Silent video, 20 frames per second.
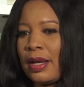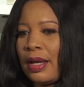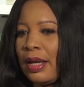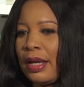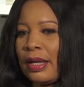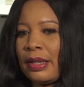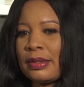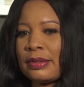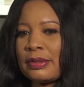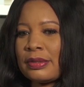
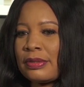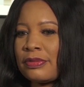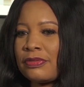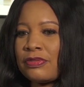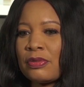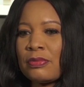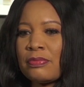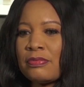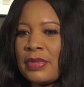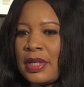And
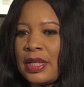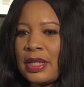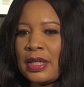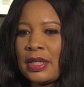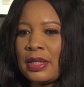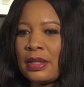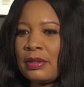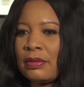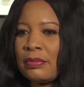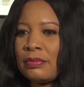for
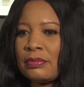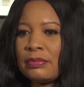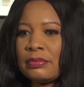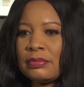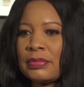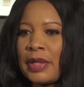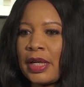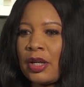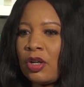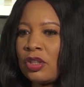me,
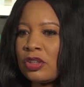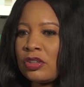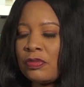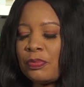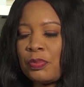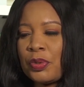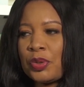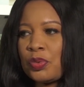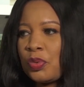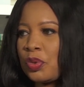my
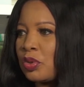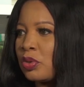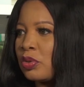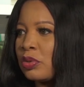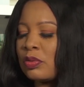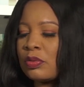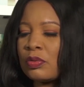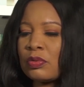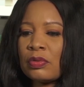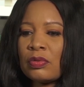cutoff point
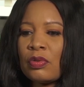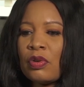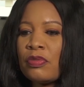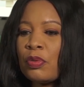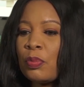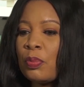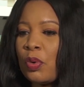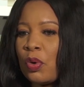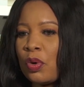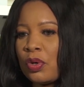was
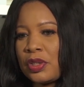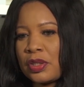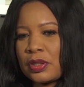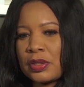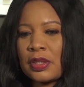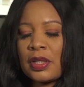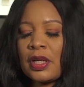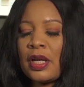overboard,